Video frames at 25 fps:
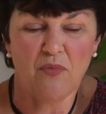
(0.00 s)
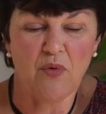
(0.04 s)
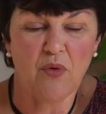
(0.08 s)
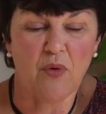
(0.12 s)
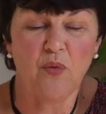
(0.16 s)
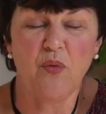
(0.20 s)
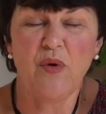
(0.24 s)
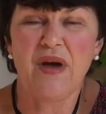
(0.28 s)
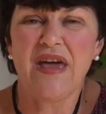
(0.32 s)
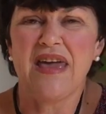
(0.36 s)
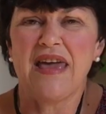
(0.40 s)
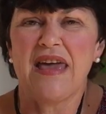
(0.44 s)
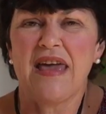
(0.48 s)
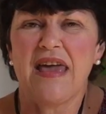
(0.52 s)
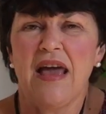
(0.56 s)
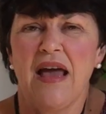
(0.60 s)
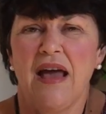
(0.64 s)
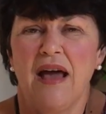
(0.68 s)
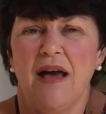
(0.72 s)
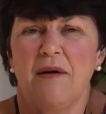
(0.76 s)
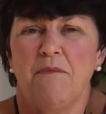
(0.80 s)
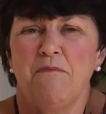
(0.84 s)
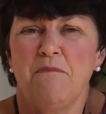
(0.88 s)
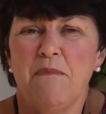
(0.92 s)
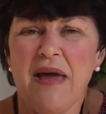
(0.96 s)
we
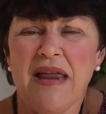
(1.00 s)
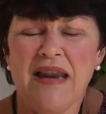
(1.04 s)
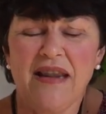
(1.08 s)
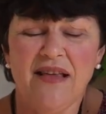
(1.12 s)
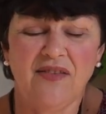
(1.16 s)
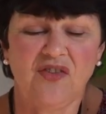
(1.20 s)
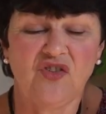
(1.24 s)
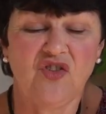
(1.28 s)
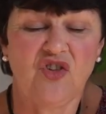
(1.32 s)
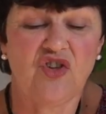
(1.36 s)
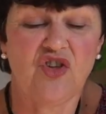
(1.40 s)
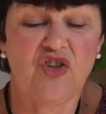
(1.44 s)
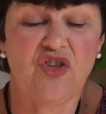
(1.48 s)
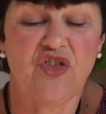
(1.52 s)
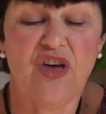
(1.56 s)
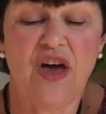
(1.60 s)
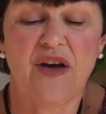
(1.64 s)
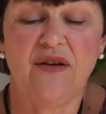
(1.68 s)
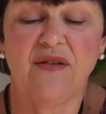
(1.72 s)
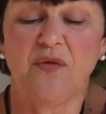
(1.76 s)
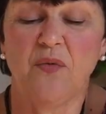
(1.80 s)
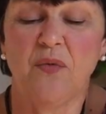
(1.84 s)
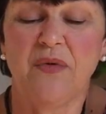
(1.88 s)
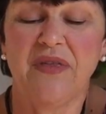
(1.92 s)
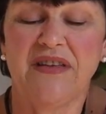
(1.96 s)
minister to
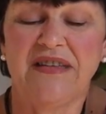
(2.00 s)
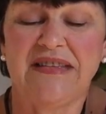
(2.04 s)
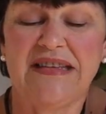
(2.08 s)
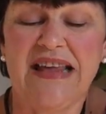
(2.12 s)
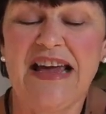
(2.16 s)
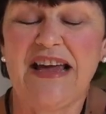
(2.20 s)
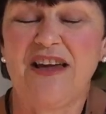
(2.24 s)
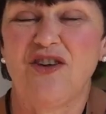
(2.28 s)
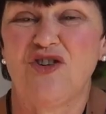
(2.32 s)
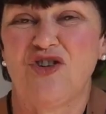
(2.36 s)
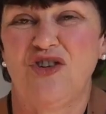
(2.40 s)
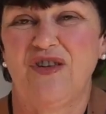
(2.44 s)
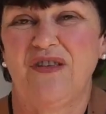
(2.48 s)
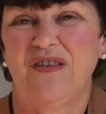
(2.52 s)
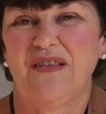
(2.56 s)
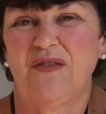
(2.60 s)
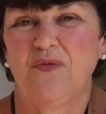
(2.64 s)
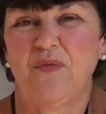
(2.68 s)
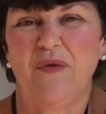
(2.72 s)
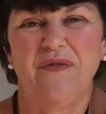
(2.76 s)
those with addictions.